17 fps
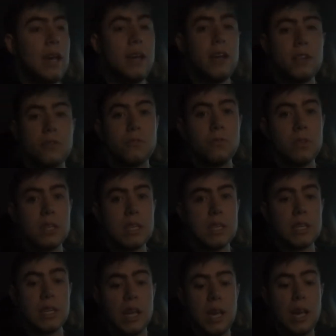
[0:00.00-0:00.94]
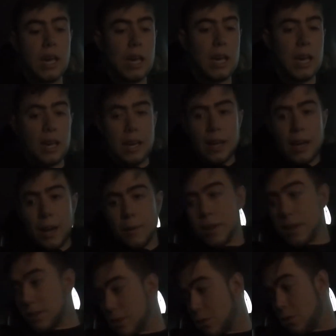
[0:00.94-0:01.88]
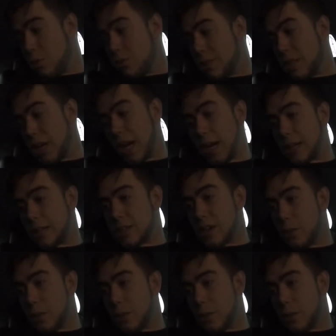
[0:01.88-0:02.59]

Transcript: It's really, I mean, it's a cool touch.